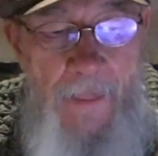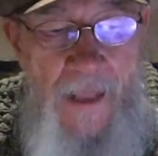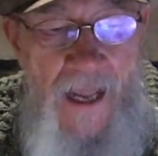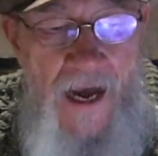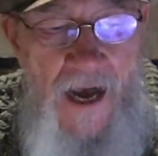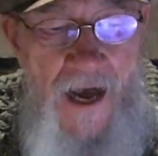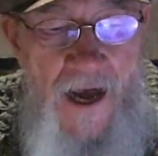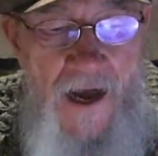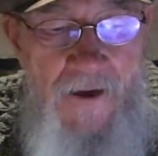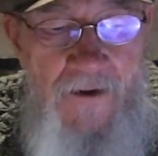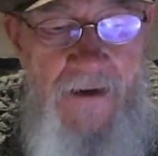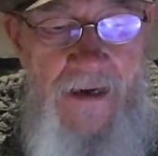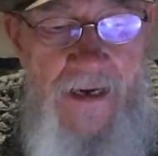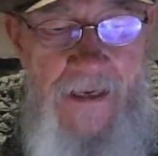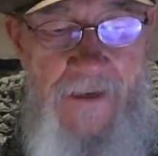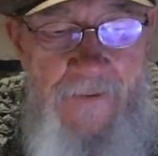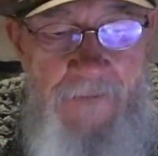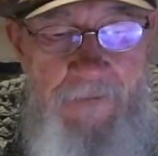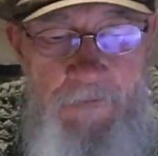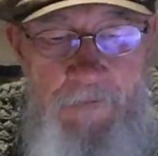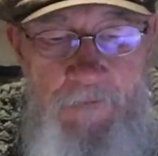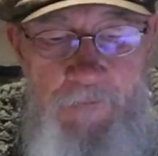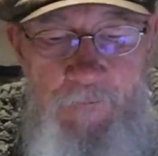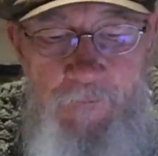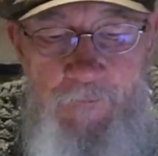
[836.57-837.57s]
All right.
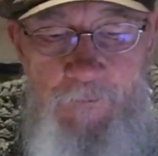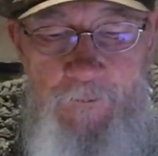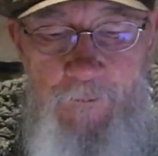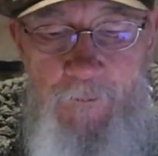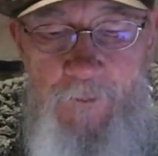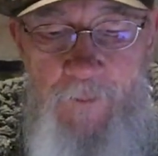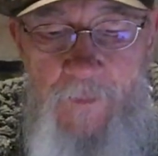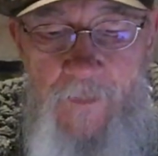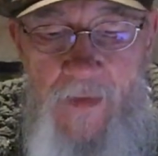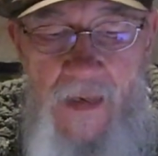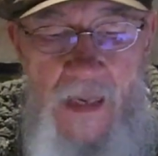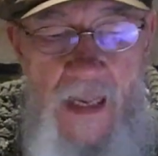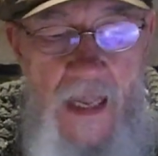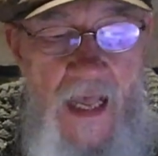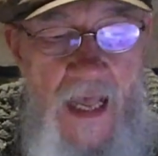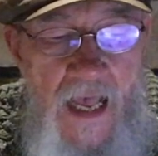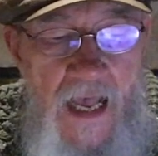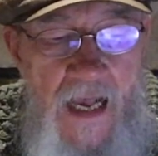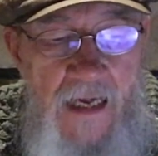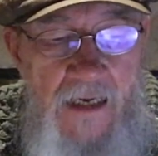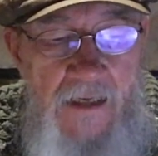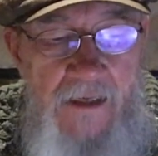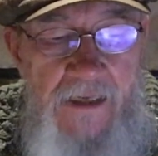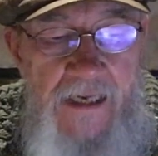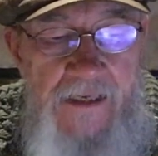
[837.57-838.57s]

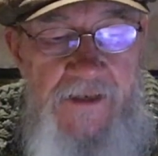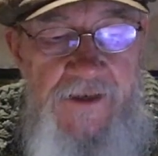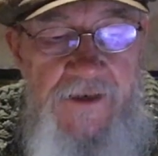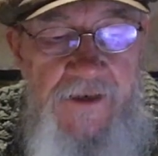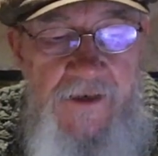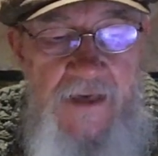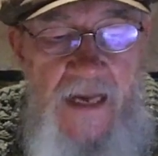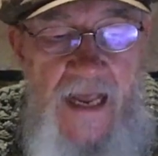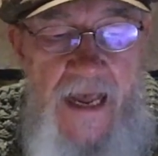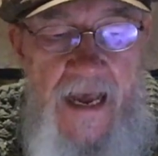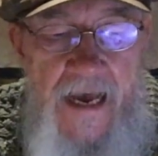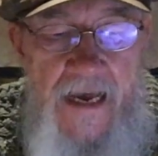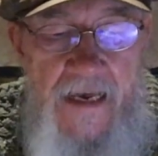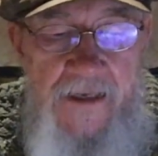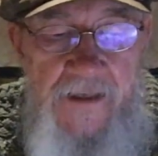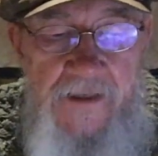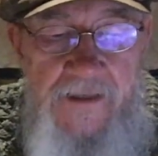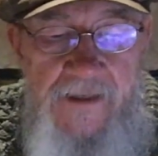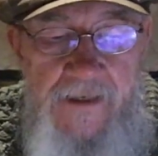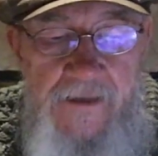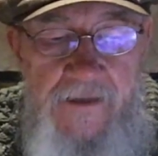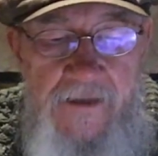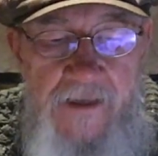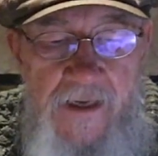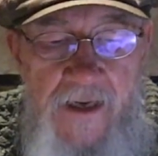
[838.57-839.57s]
Legend has
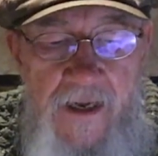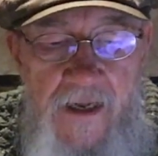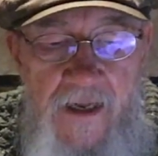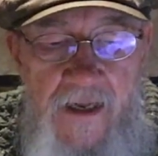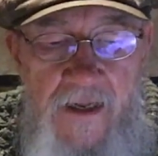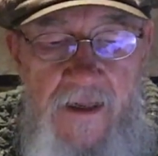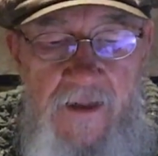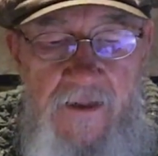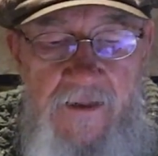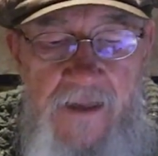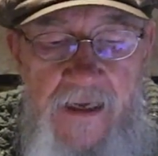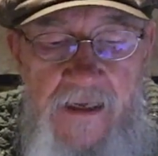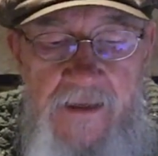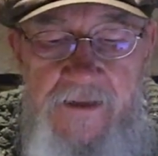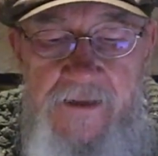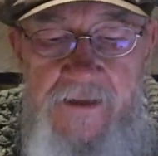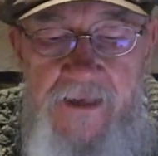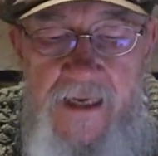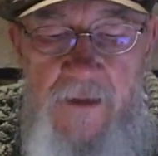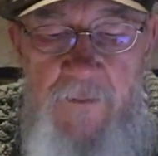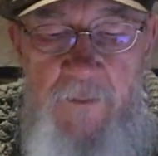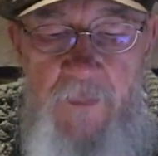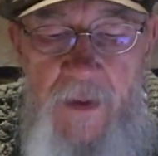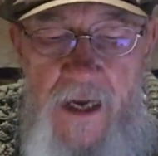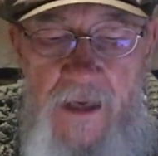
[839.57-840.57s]
it that
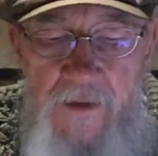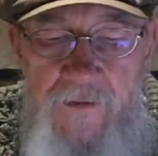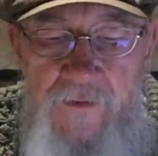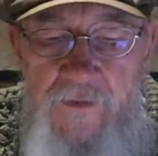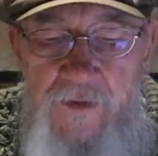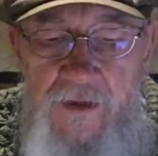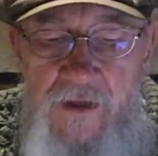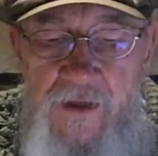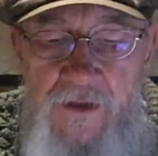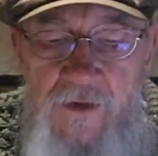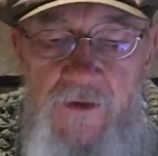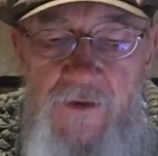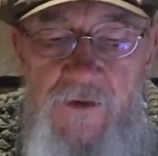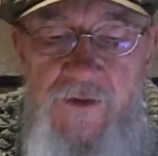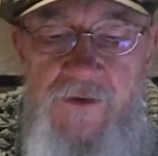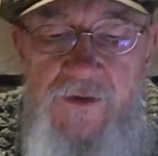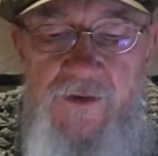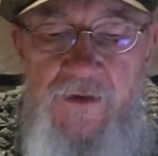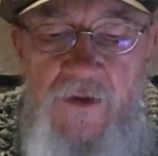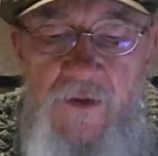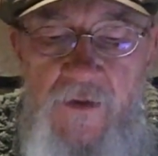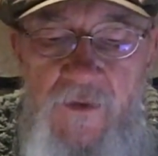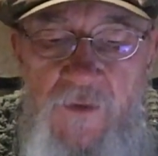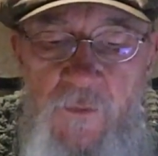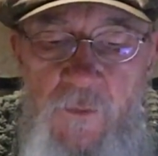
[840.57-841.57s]
St. Patrick used
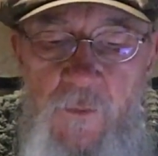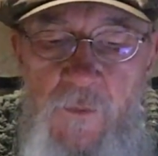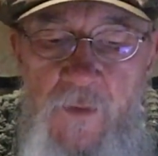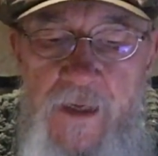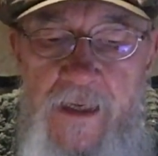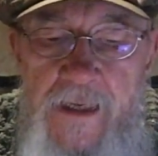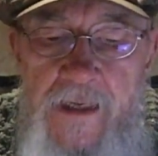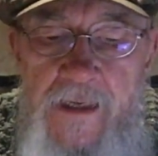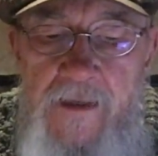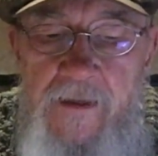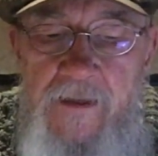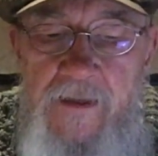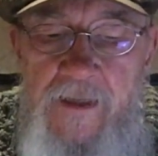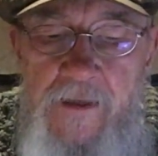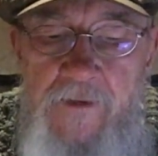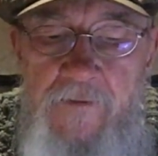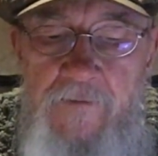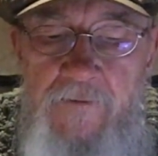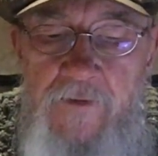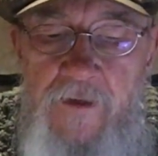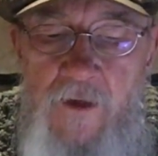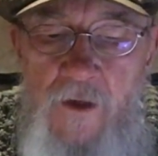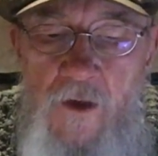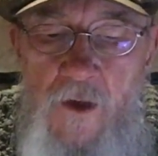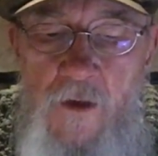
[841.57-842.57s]
the
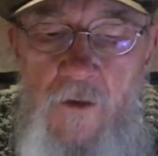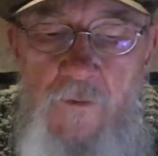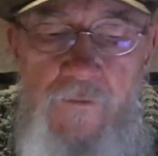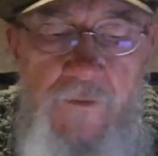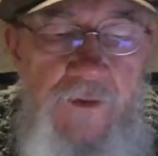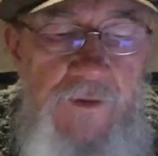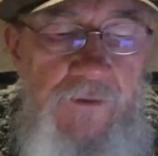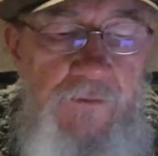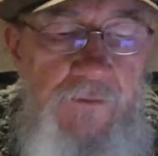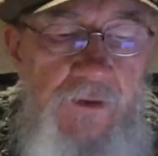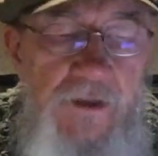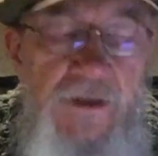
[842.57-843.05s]
3-leaf clover to